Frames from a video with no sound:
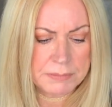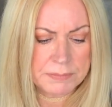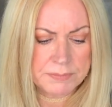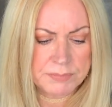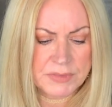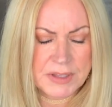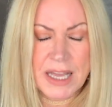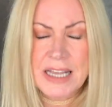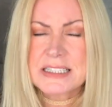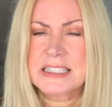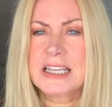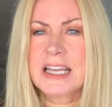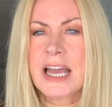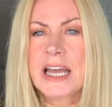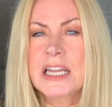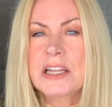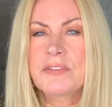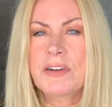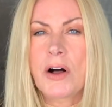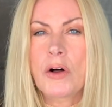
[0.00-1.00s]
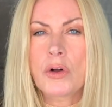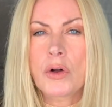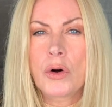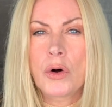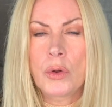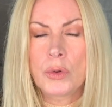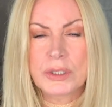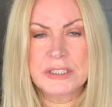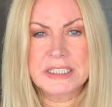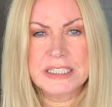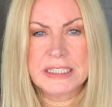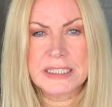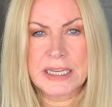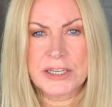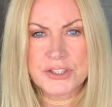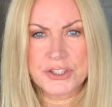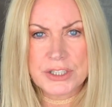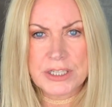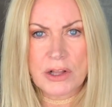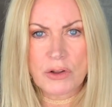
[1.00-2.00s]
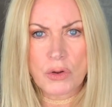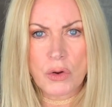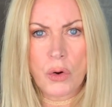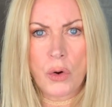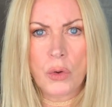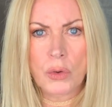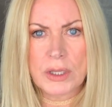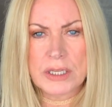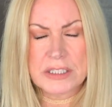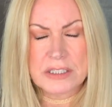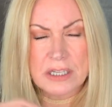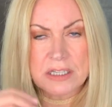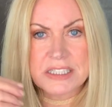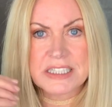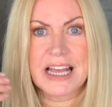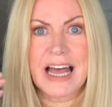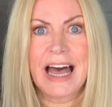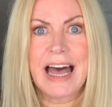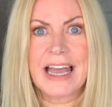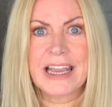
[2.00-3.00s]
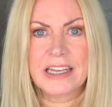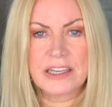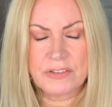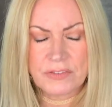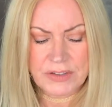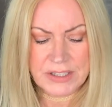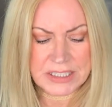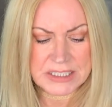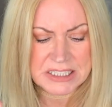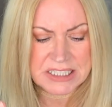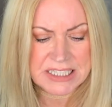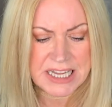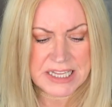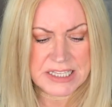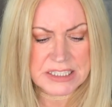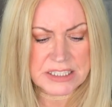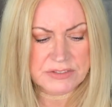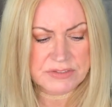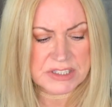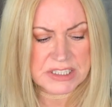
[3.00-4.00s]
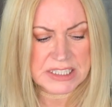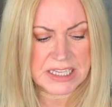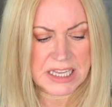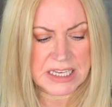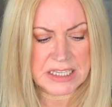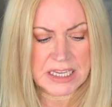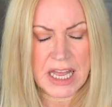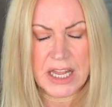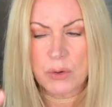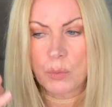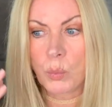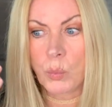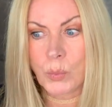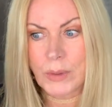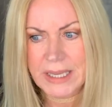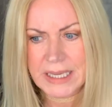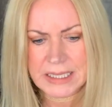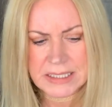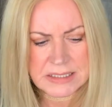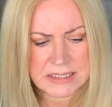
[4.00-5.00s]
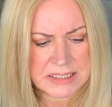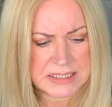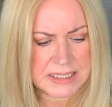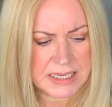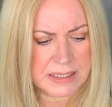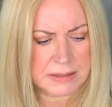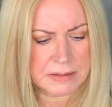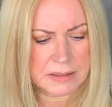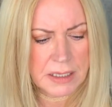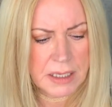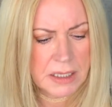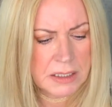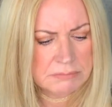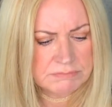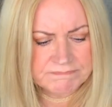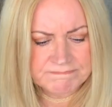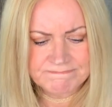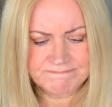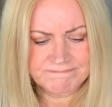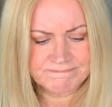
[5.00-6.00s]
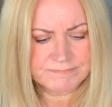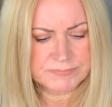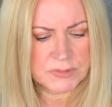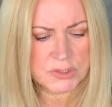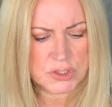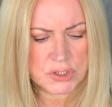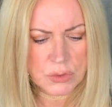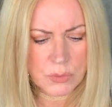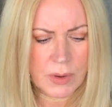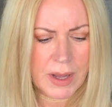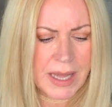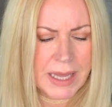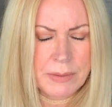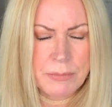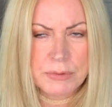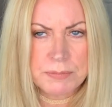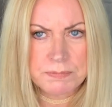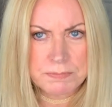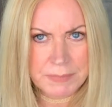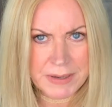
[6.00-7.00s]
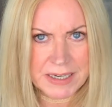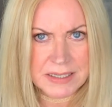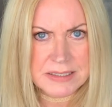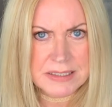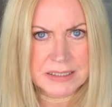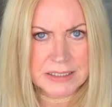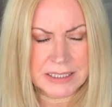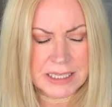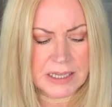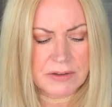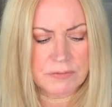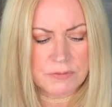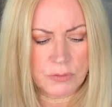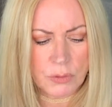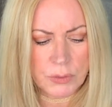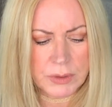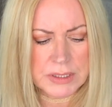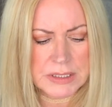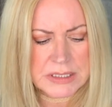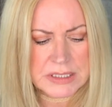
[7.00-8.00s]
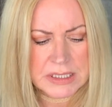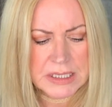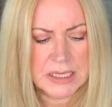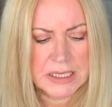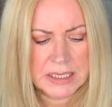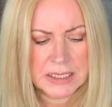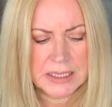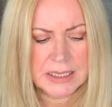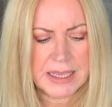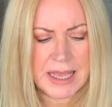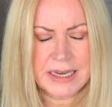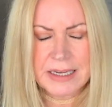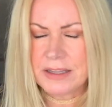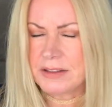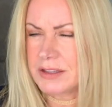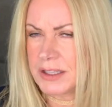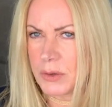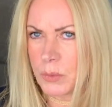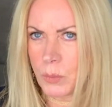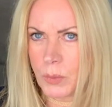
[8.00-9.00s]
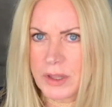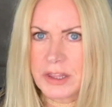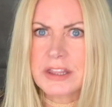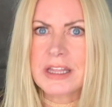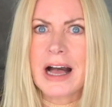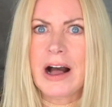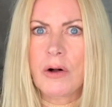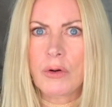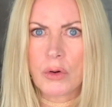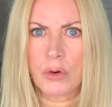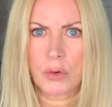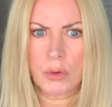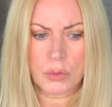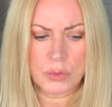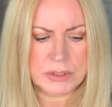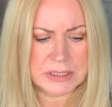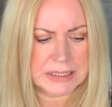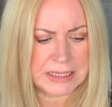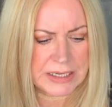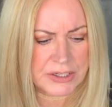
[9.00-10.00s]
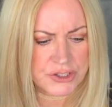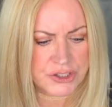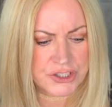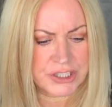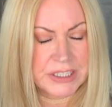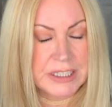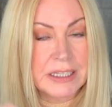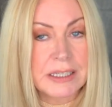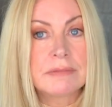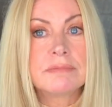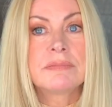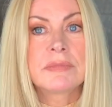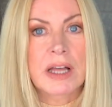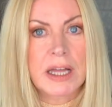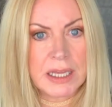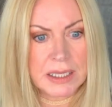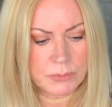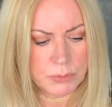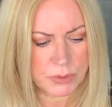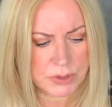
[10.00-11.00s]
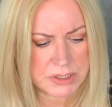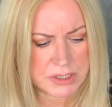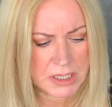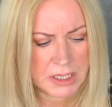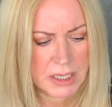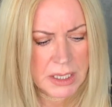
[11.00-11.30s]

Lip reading: That's a kind of alcohol, denatured alcohol. It does aggravate sensitive skin and weaken skin. Mm-hmm. So I would personally avoid anything with alcohol denatured in it. I would.